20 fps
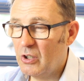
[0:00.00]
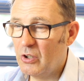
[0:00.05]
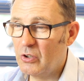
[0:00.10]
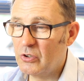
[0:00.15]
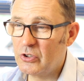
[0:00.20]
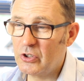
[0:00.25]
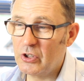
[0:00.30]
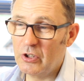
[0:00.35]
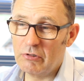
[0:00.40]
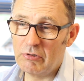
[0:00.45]

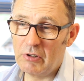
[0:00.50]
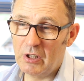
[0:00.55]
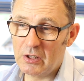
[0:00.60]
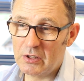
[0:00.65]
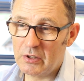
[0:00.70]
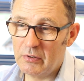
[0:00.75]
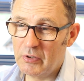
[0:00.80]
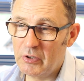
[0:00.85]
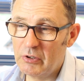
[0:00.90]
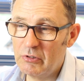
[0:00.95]
Until
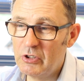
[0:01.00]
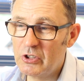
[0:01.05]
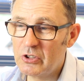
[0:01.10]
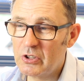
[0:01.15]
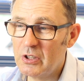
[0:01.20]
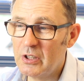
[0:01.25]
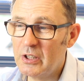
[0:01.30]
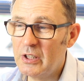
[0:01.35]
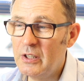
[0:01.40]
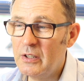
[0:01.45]
relatively
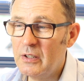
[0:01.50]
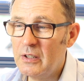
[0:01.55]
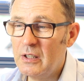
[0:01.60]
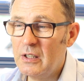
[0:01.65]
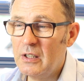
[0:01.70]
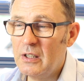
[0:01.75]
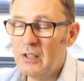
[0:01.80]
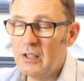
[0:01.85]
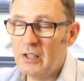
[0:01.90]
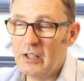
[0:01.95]
recently,
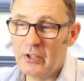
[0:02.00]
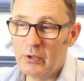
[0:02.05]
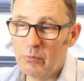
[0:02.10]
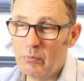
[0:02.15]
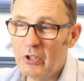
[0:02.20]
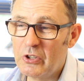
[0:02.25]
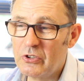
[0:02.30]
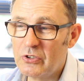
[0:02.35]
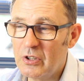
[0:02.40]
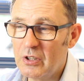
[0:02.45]
in the
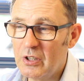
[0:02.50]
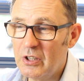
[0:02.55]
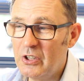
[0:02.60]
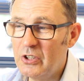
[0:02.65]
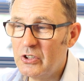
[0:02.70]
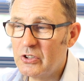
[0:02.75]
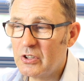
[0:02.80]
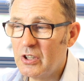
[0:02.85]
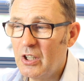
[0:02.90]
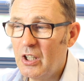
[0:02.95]
West at
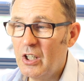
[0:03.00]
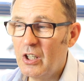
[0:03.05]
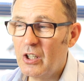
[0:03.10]
least,